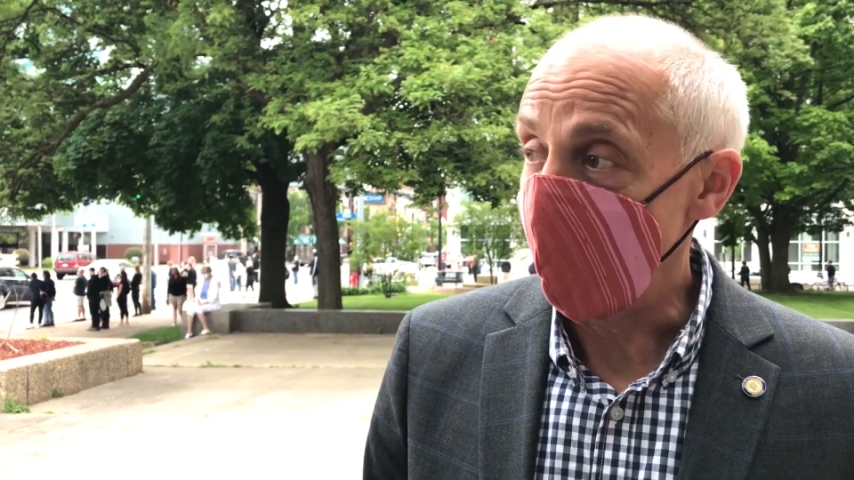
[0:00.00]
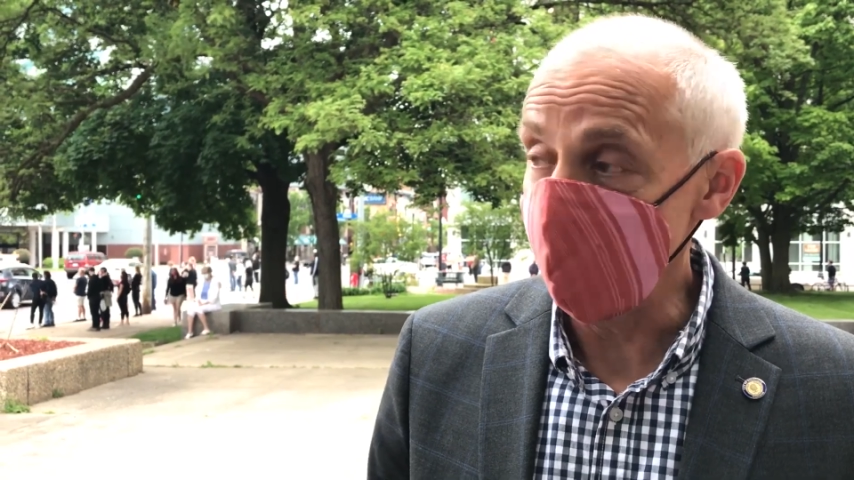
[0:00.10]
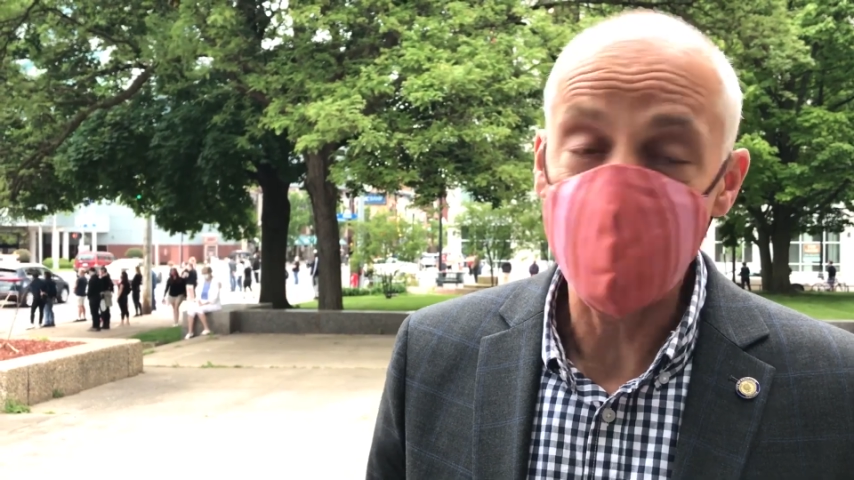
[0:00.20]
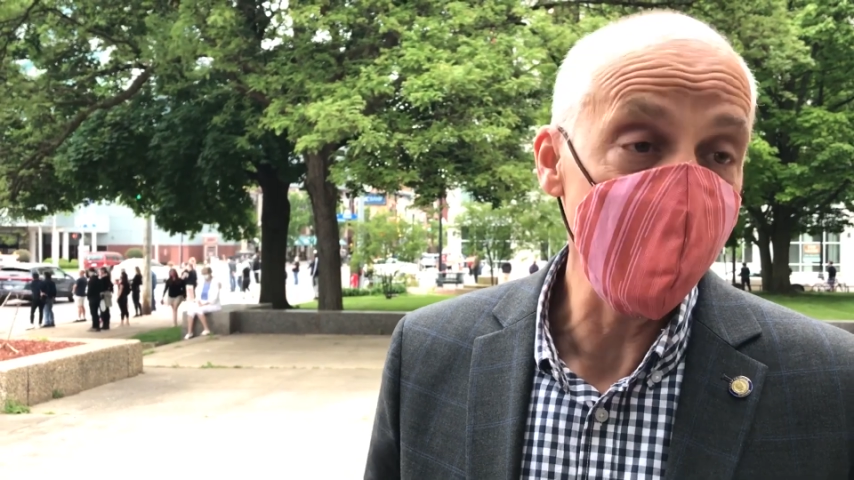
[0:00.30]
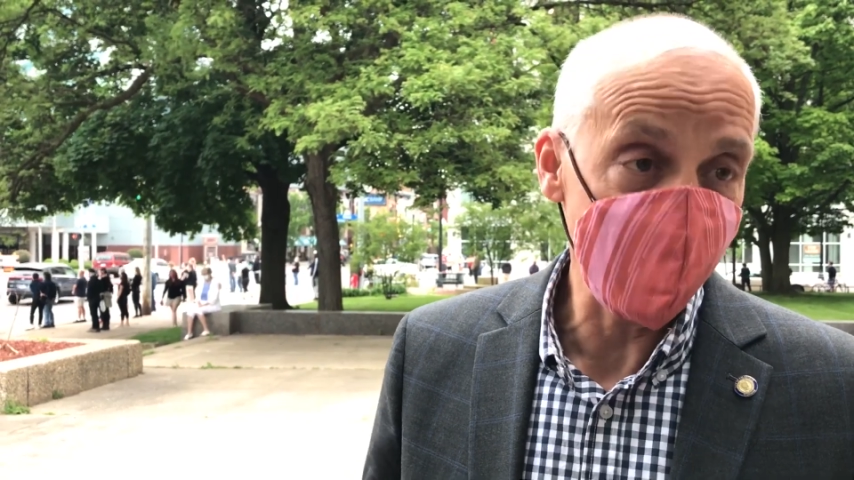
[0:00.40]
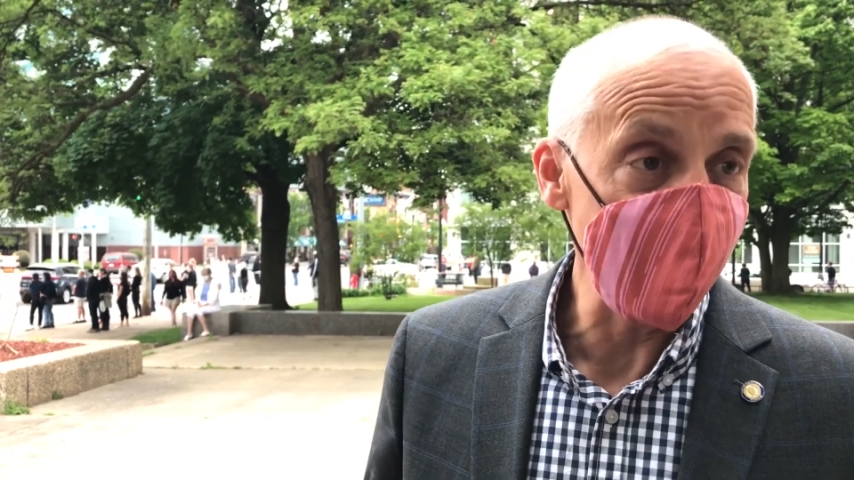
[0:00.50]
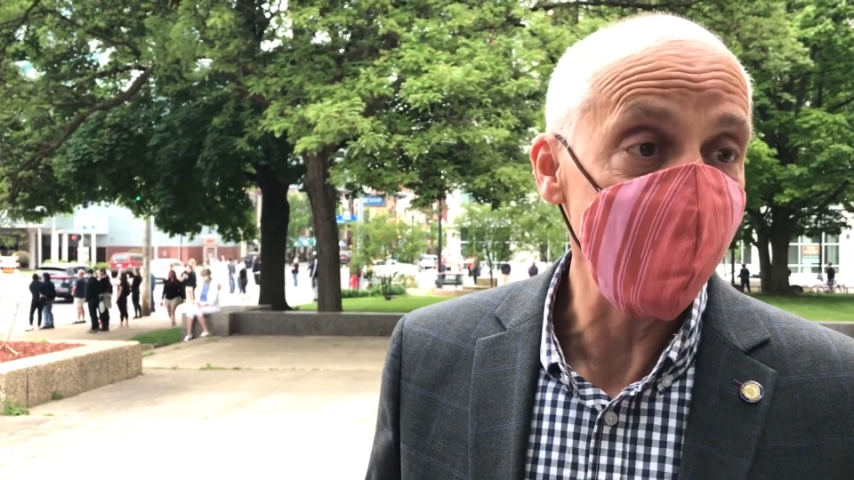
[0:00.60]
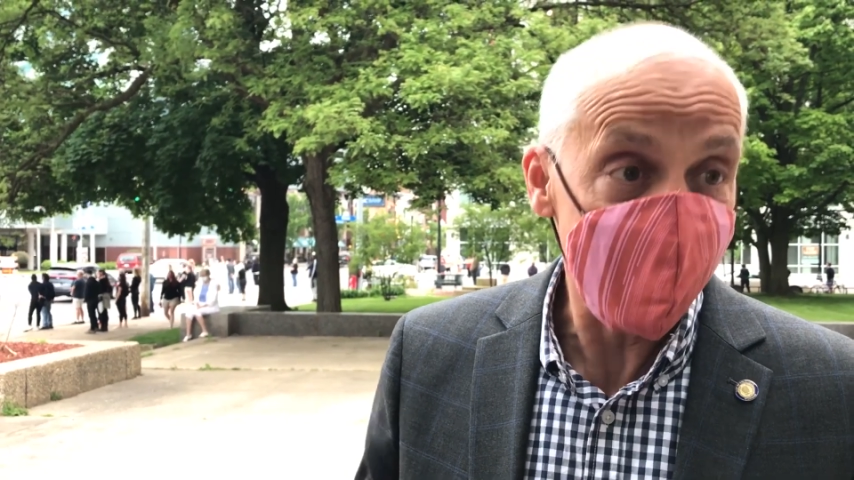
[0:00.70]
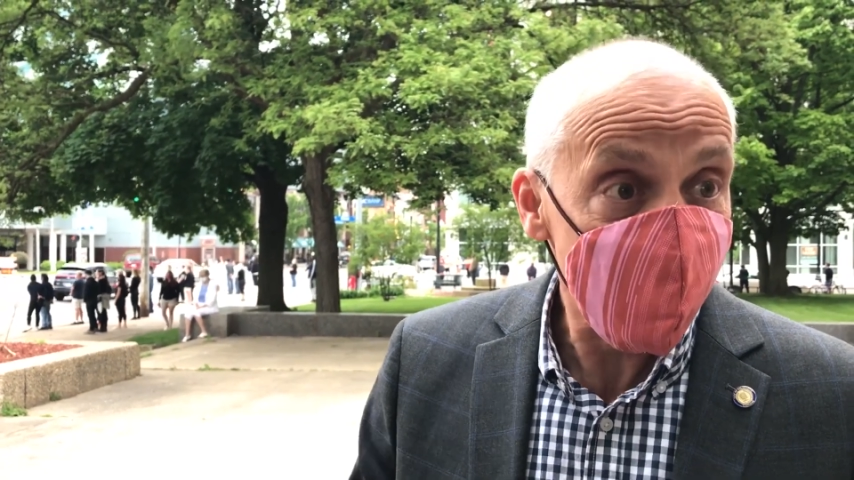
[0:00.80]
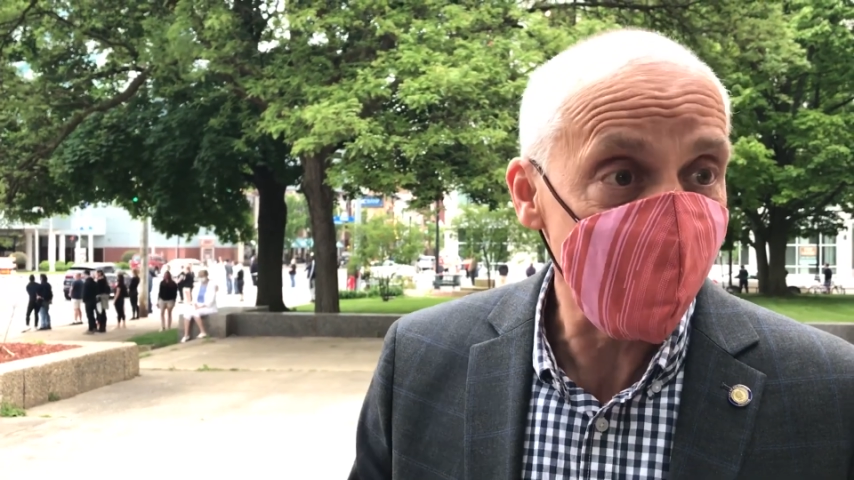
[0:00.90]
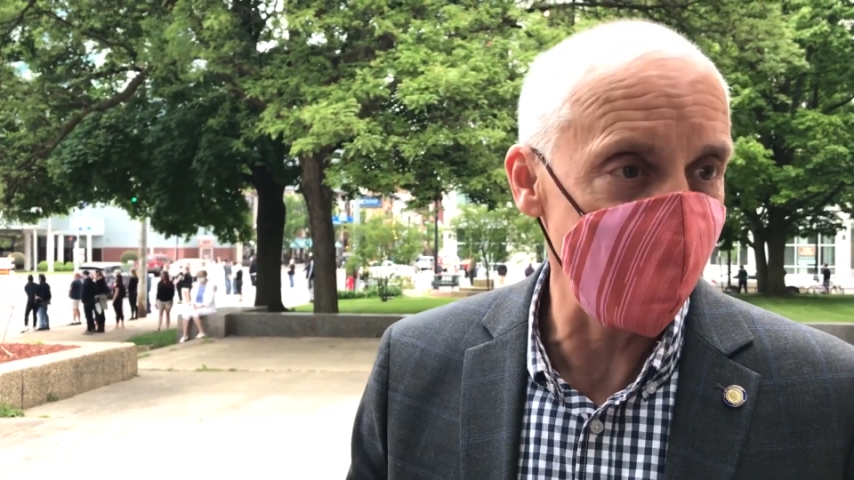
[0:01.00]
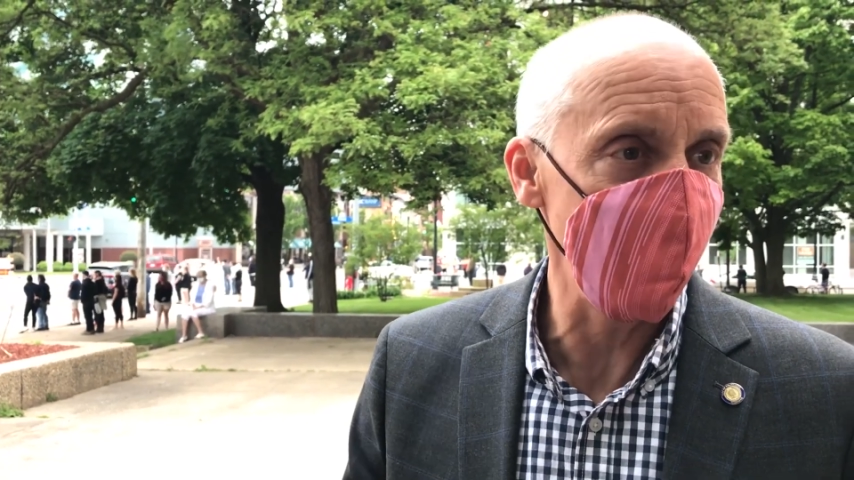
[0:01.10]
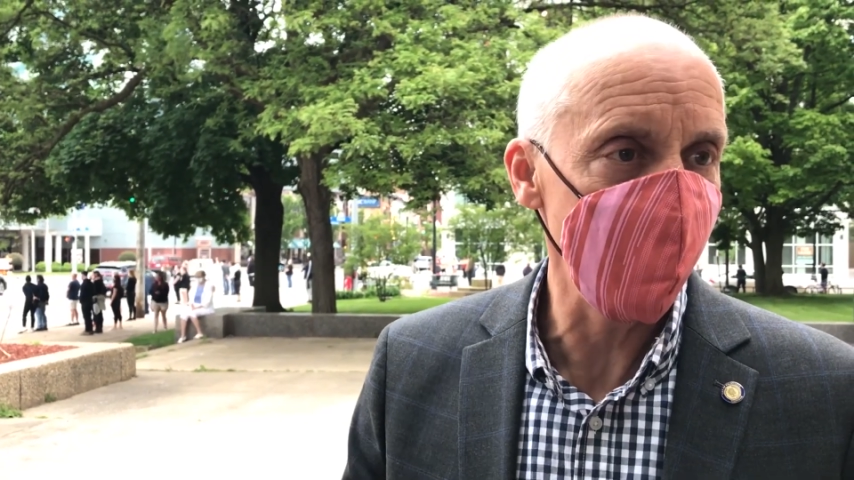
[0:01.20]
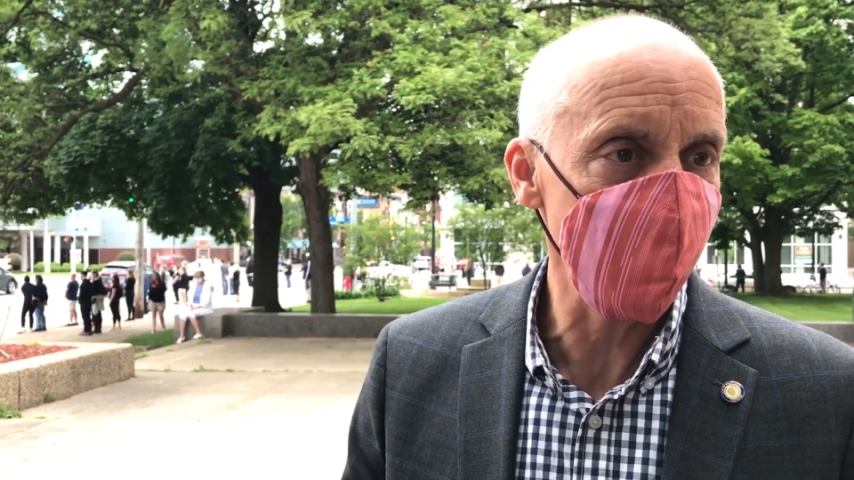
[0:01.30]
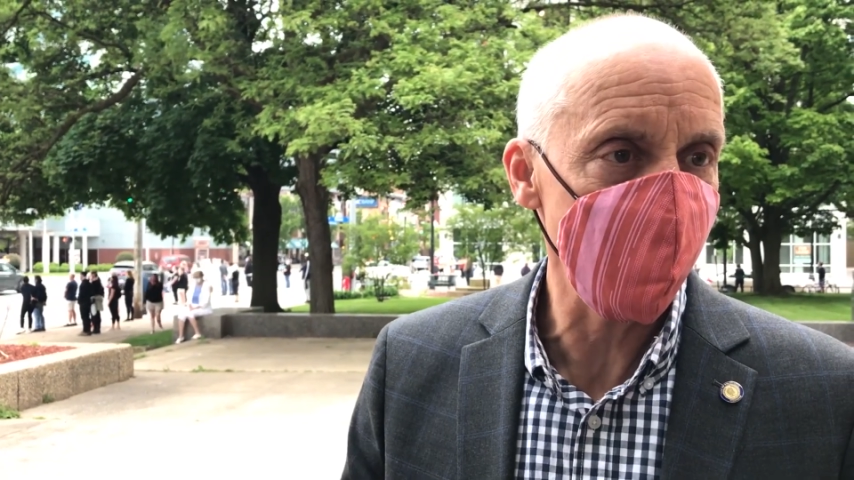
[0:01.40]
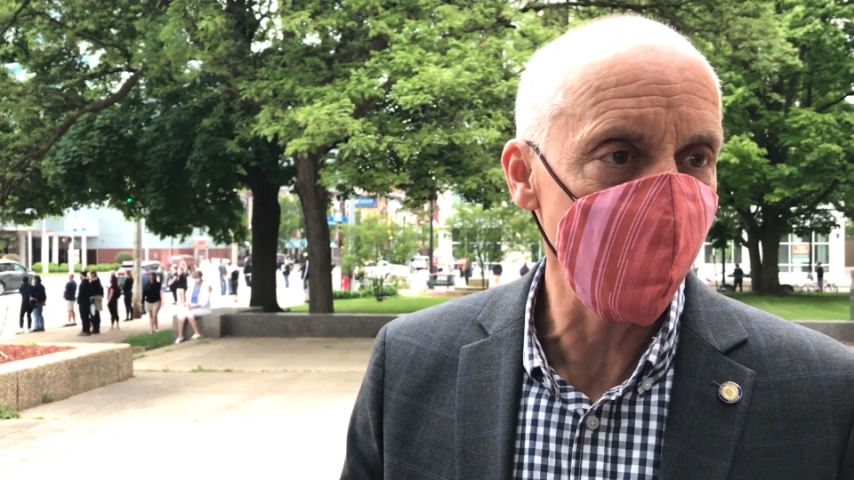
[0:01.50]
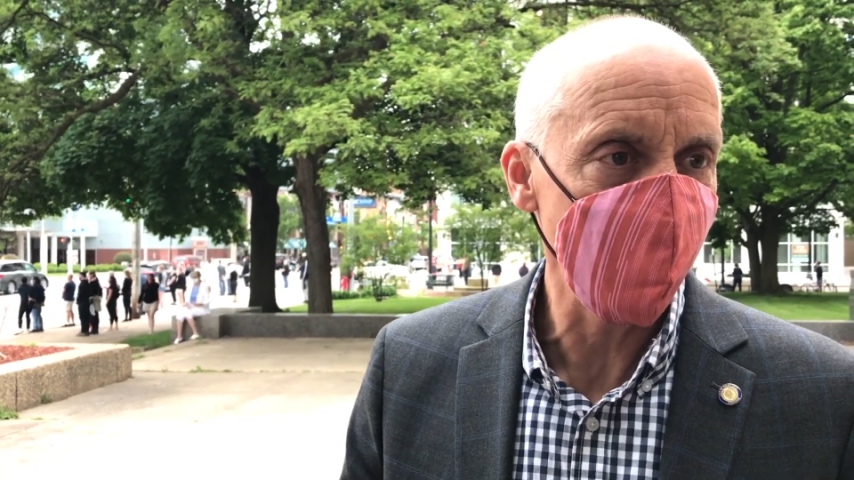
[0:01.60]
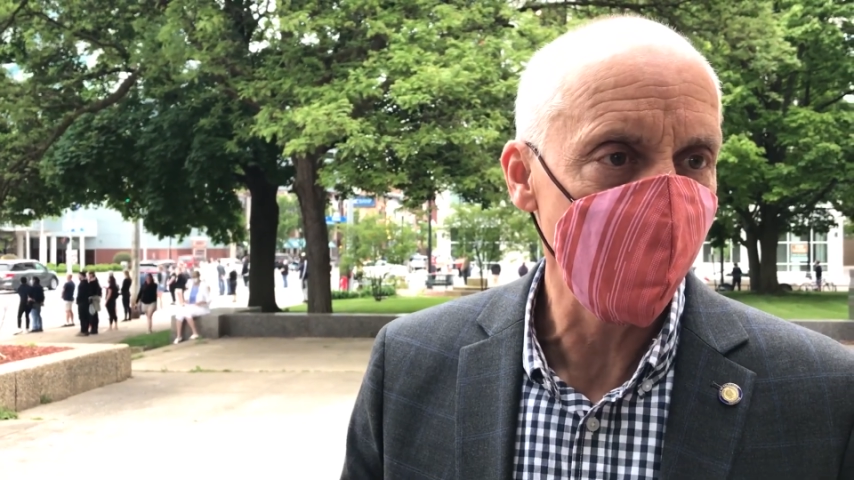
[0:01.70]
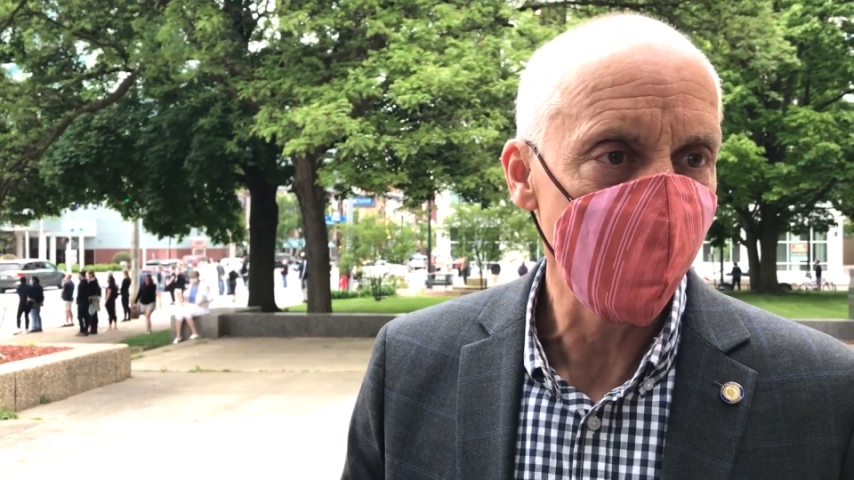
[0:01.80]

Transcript: I don't think that is Kalamazoo,